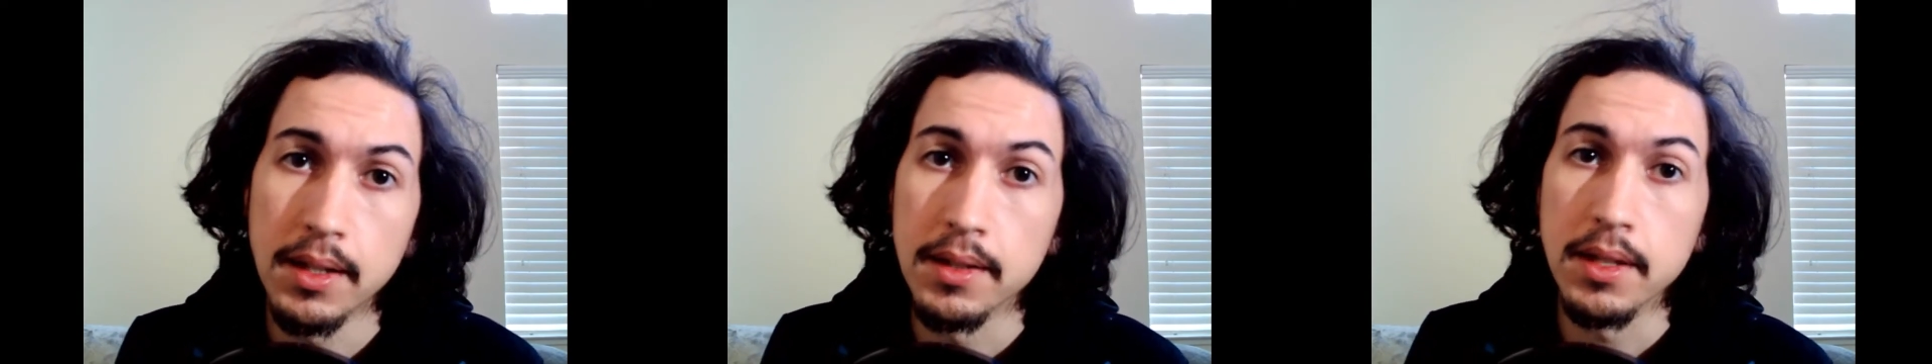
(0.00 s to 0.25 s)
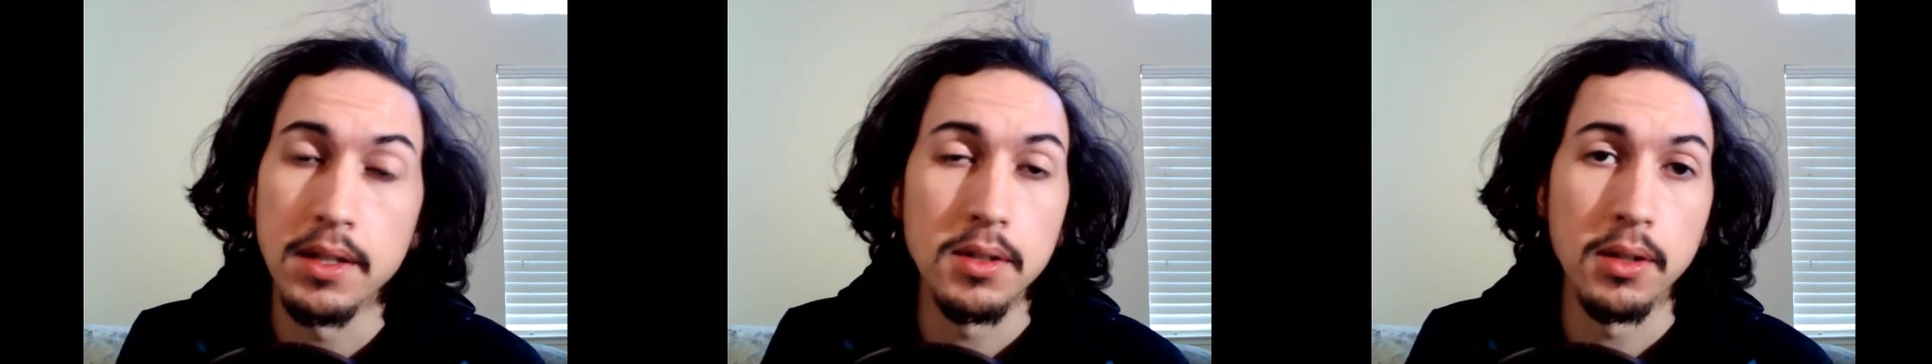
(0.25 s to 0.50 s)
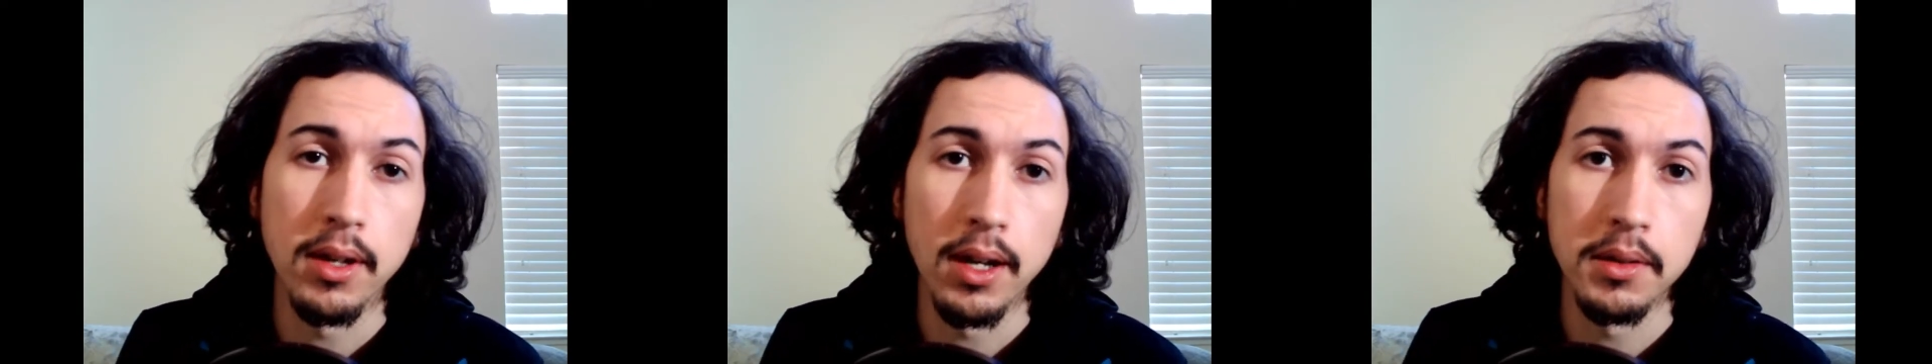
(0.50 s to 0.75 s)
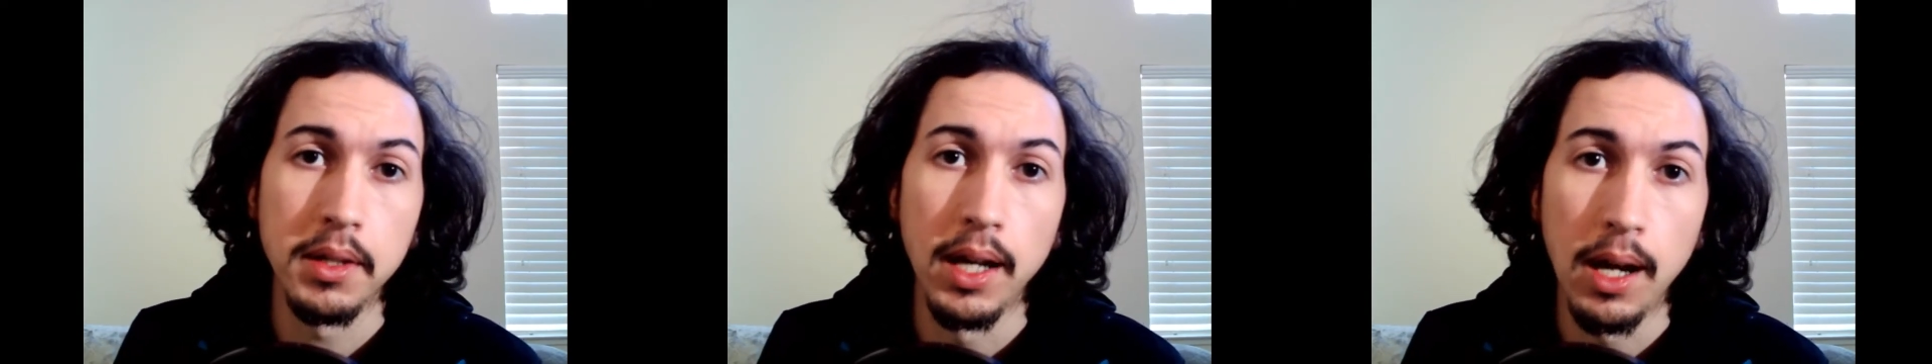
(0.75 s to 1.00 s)
as they took
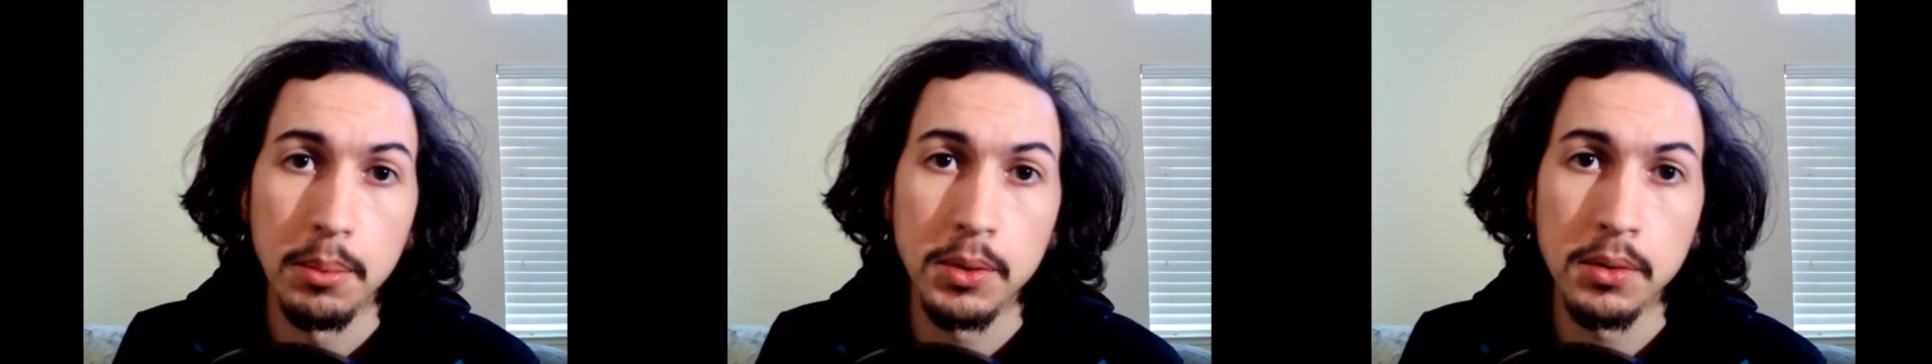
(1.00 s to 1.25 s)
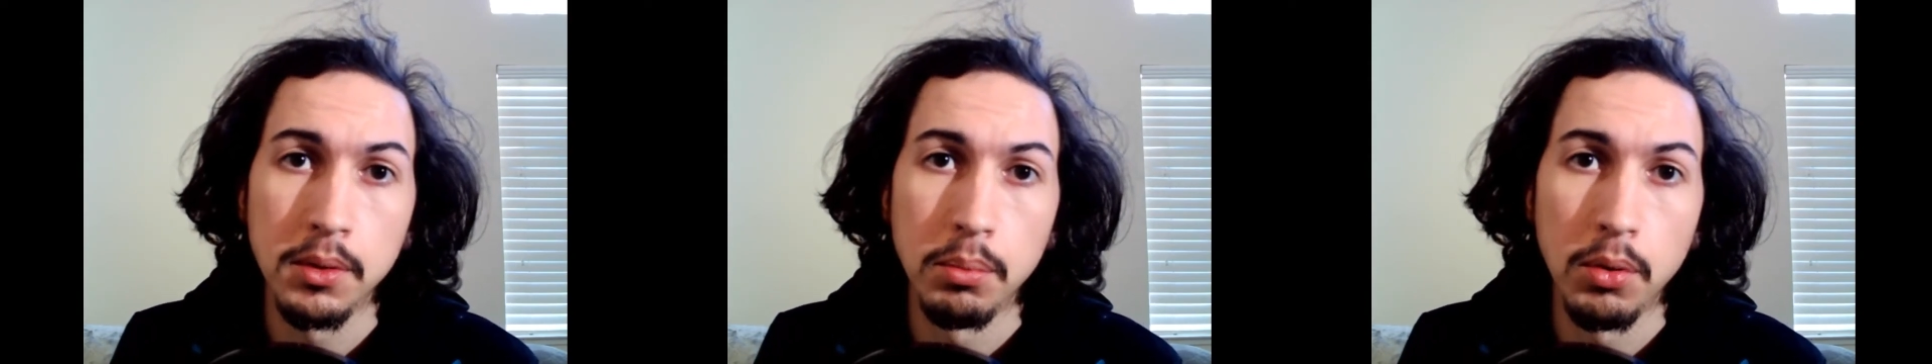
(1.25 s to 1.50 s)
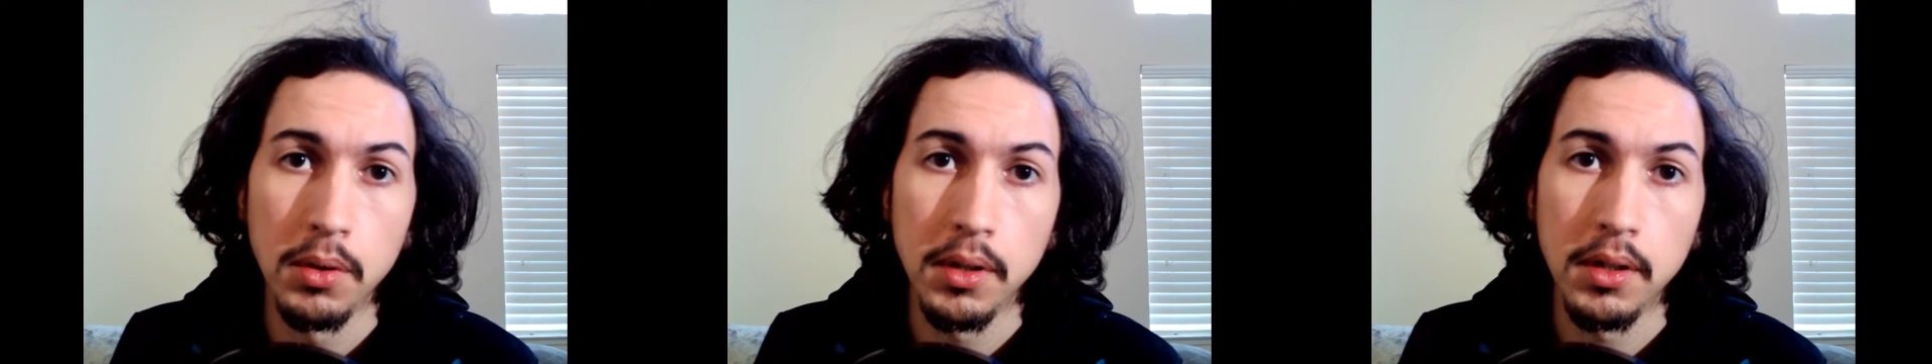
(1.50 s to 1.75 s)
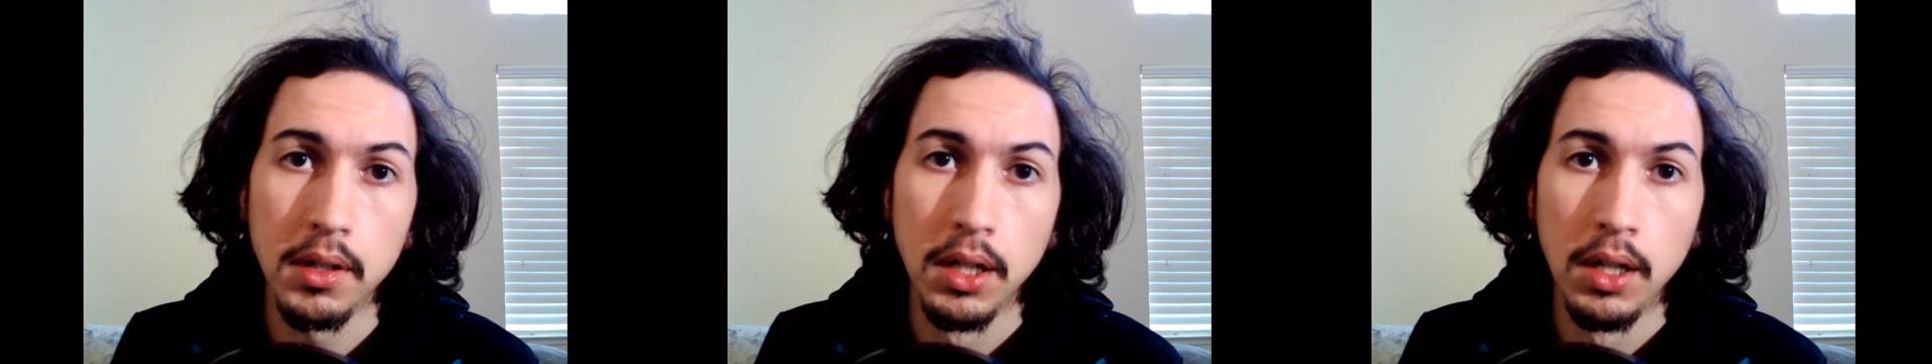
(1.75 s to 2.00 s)
out the optical
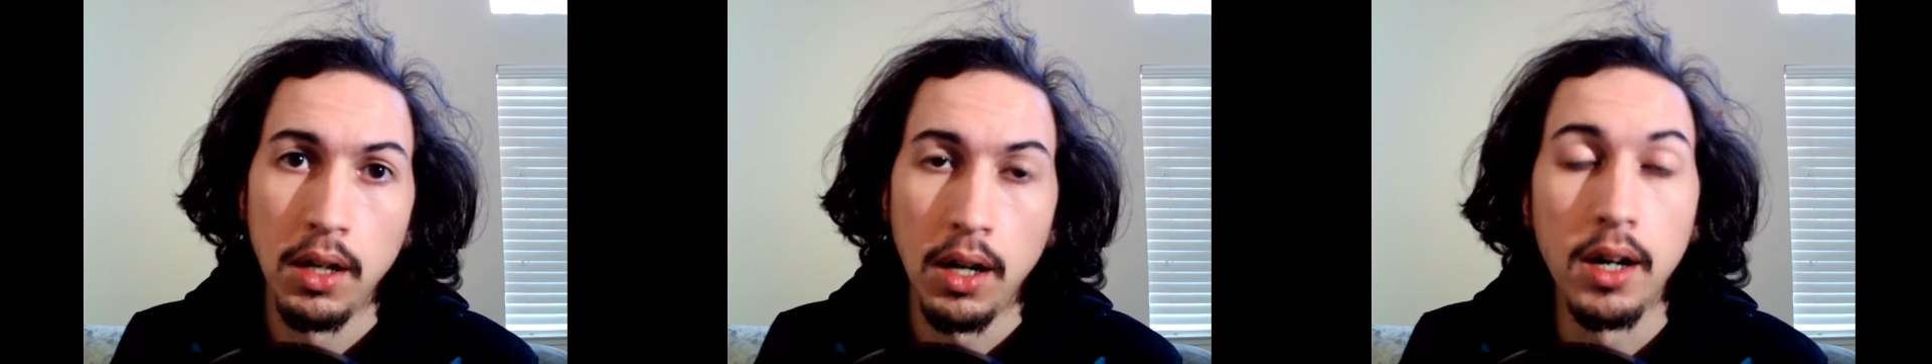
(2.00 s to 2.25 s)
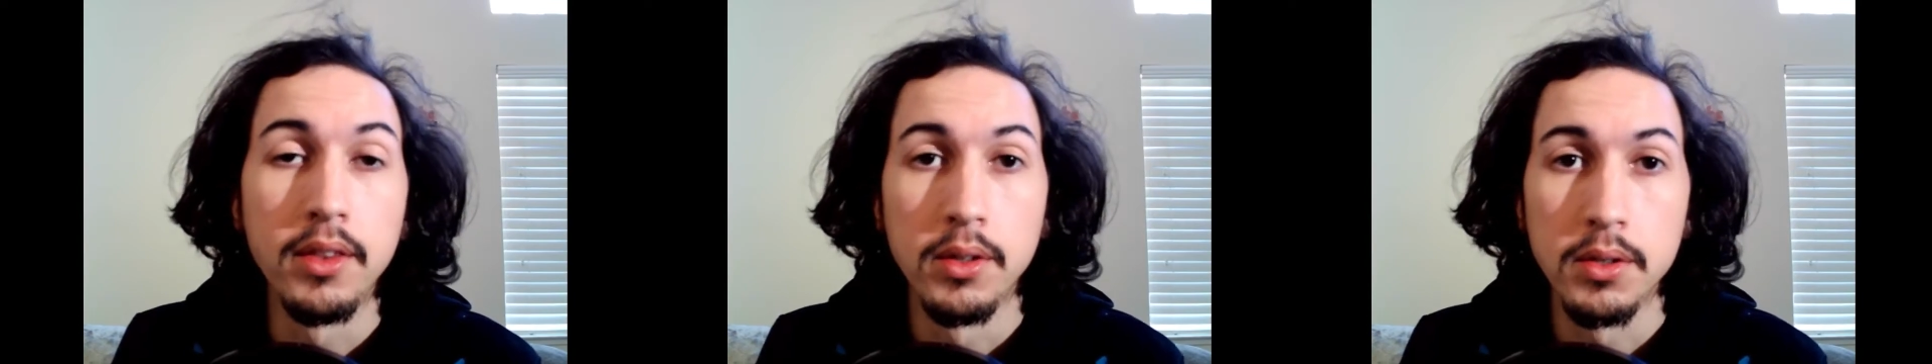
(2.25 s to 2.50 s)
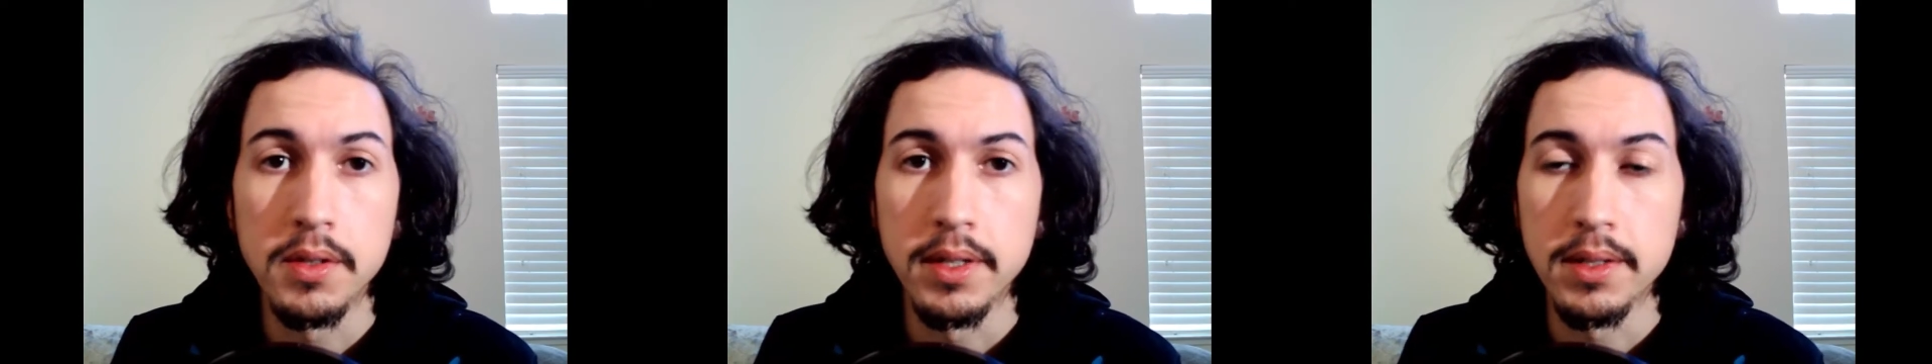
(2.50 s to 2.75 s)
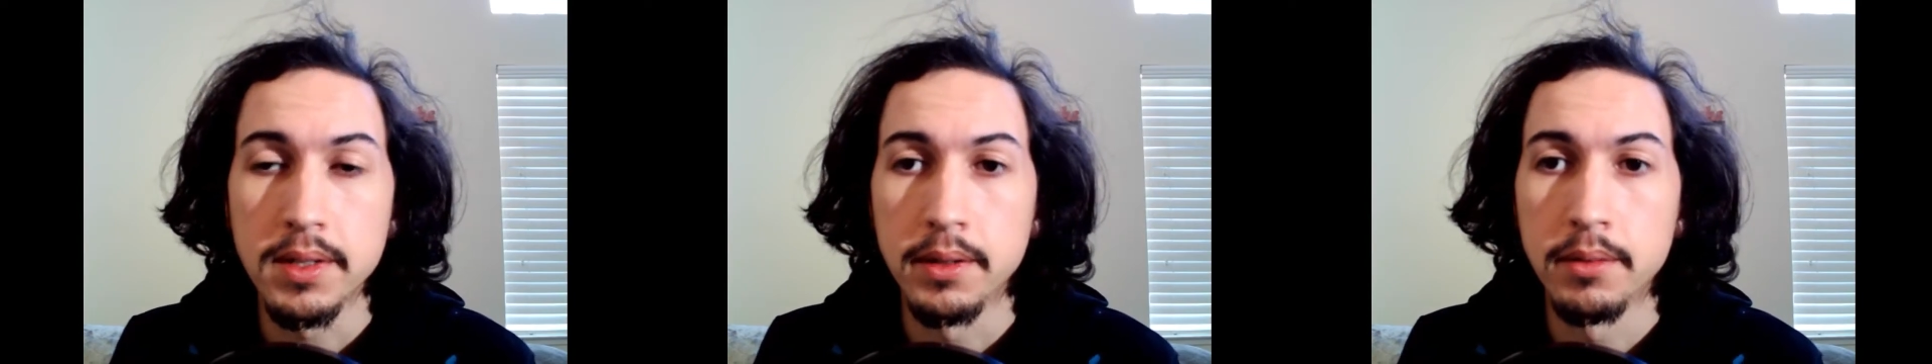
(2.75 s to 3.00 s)
port on those
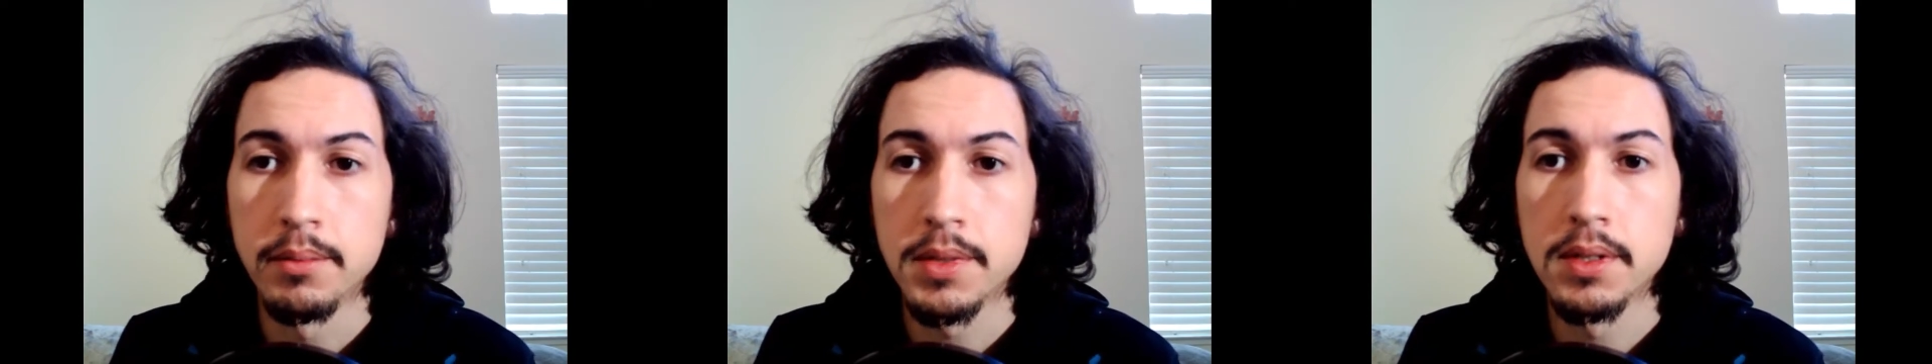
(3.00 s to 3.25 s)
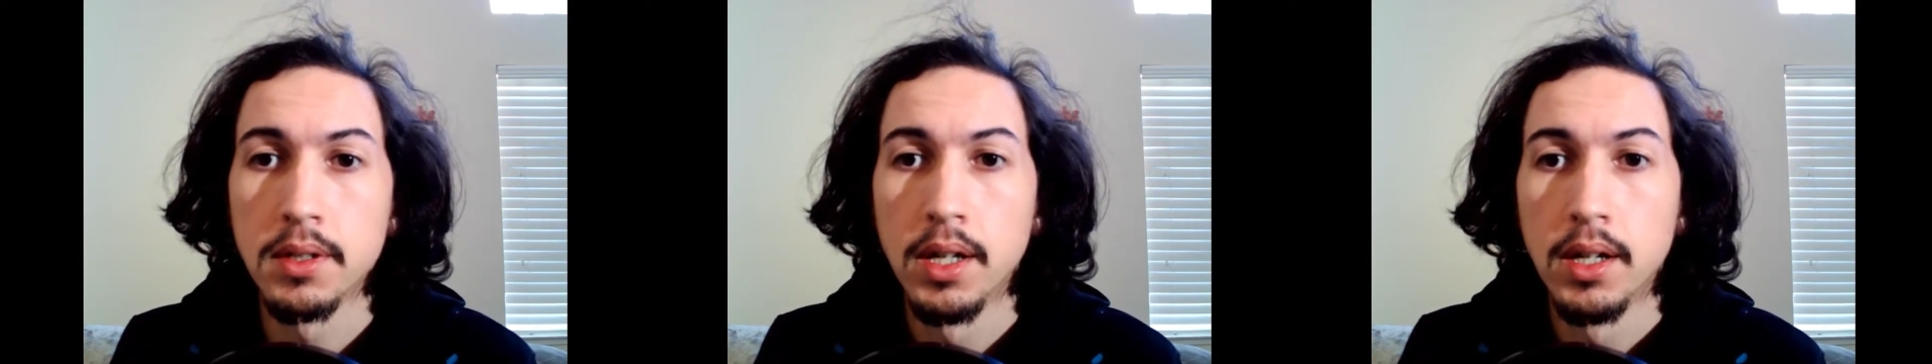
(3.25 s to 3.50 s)
systems.